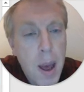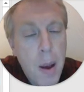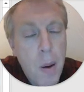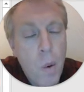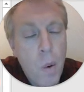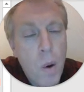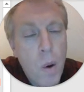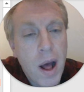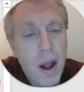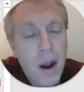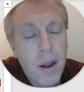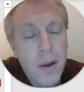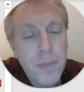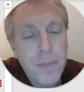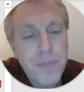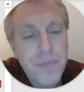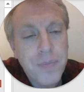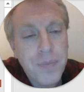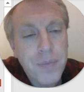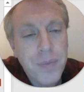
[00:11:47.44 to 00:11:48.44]
Well,
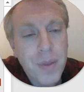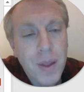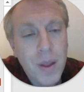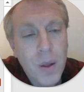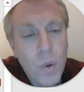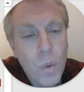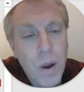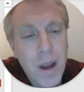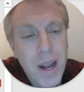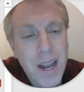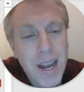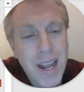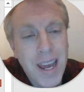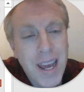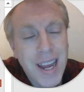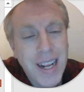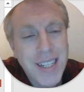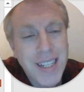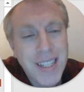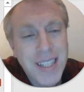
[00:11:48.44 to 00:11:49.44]
we
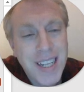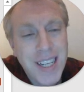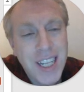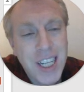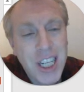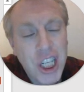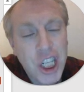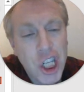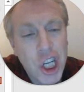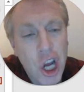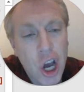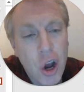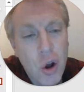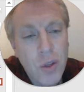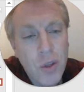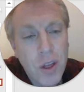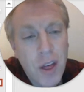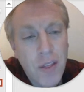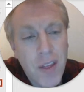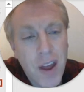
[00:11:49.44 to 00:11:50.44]
need to show
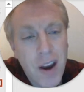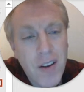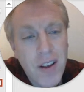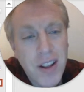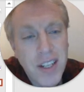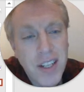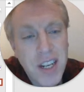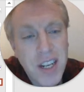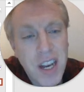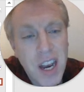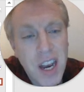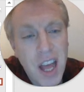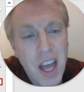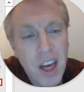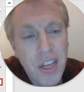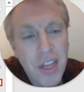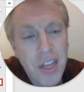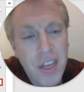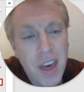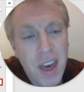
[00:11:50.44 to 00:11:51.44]
that there is
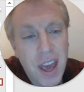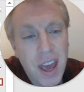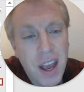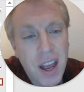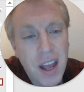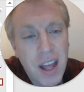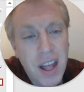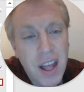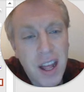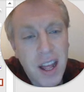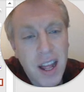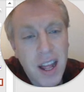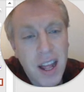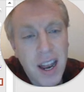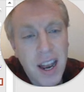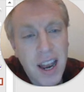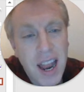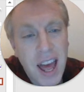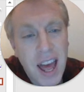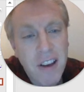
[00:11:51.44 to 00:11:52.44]
nothing
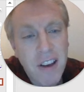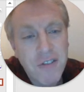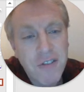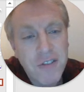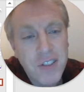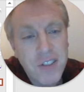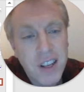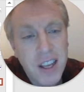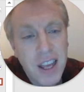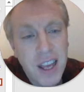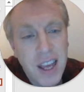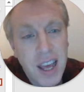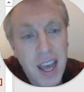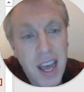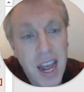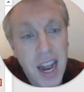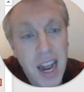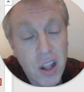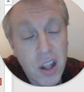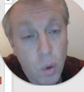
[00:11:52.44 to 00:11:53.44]
left
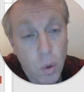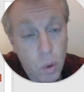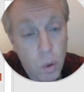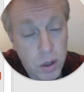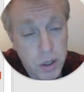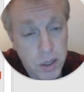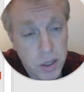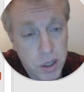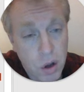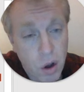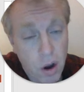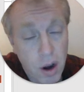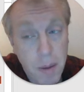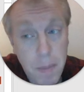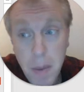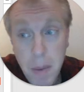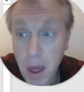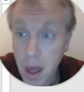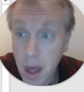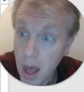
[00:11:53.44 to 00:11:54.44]
in the ones
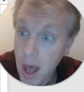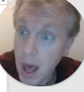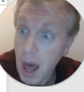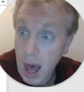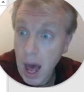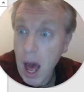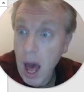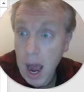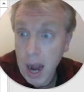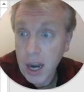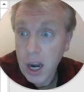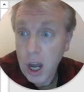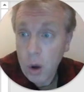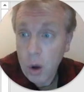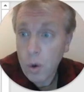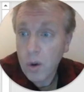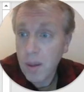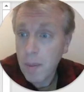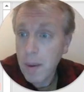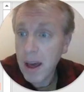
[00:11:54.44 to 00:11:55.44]
column. I know
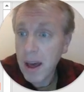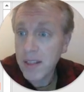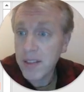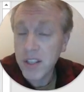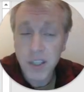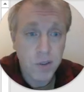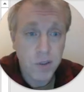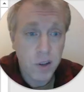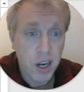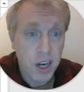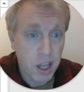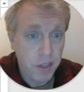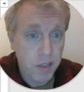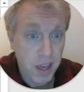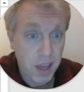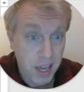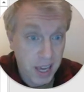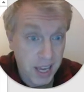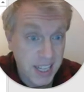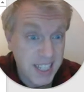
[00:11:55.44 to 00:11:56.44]
what the maths for
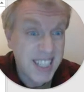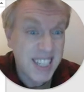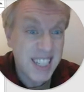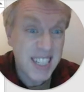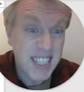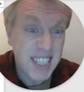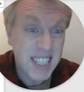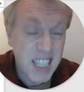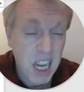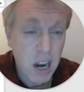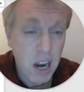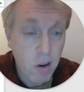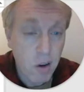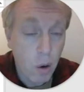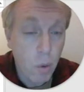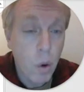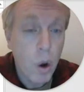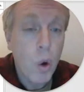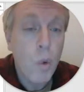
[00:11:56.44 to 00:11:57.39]
nothing is. 0.